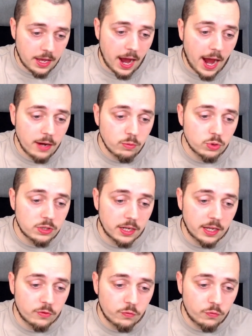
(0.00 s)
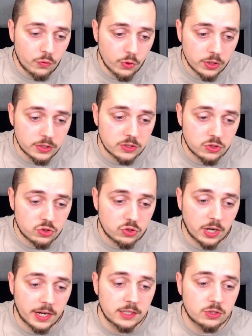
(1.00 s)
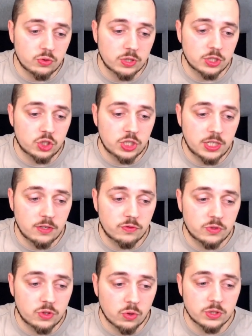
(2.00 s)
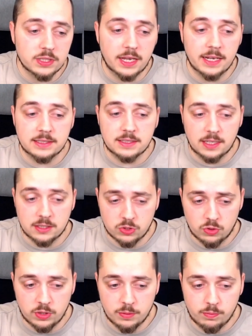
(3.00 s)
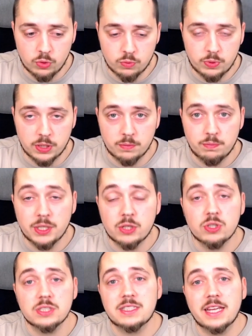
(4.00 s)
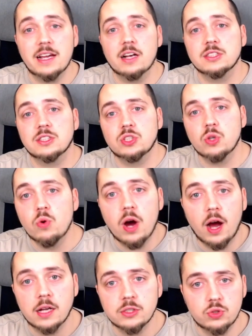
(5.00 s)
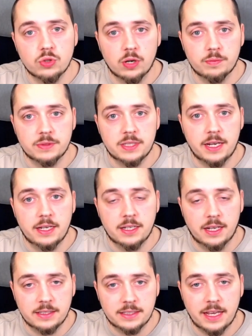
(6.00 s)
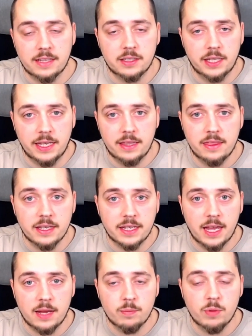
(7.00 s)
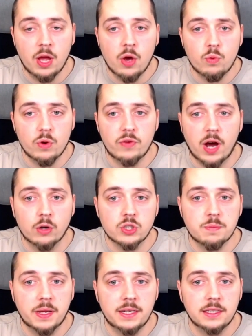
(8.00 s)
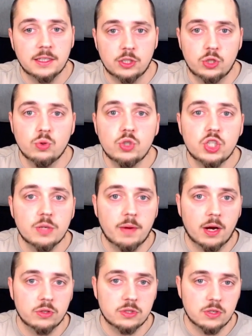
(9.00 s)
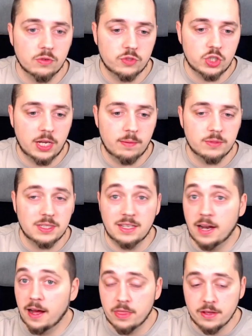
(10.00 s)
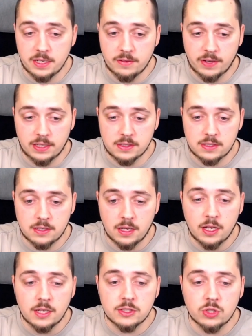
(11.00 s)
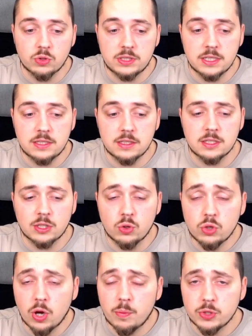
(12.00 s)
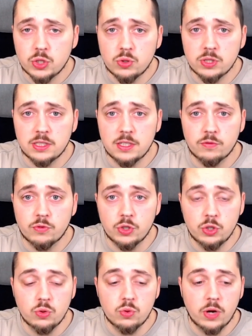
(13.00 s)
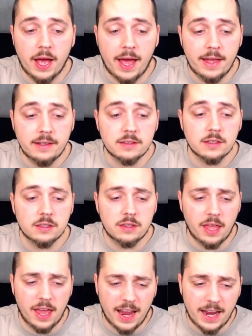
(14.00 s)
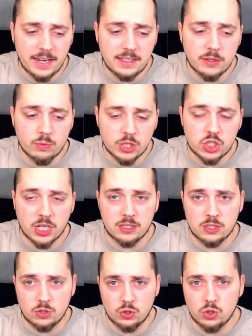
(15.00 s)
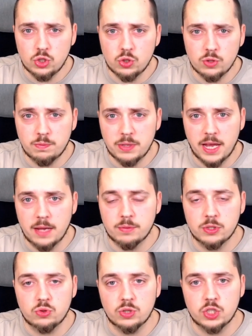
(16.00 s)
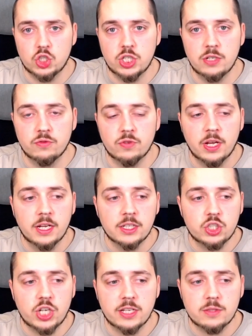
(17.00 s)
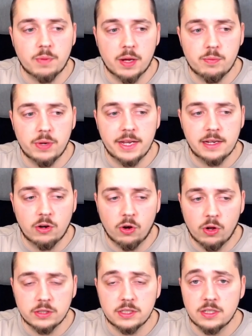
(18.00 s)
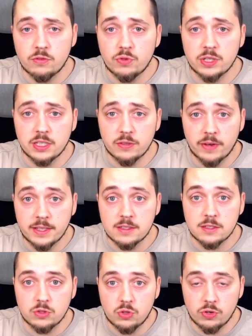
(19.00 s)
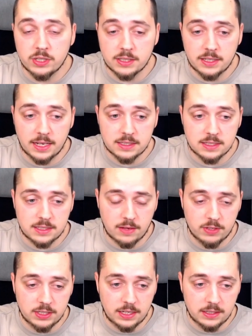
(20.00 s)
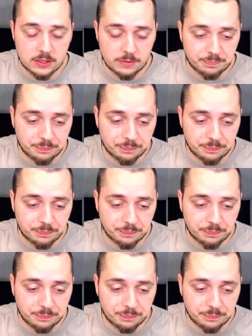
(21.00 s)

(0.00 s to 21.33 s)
I would at first try to achieve those accessory blueprint, because they are so hard to obtain and get in the game without spending huge amounts of gems in other events. So this is a good opportunity for you, and the 80 witch heads you should be able to achieve just by playing all the different events during the next 7 days.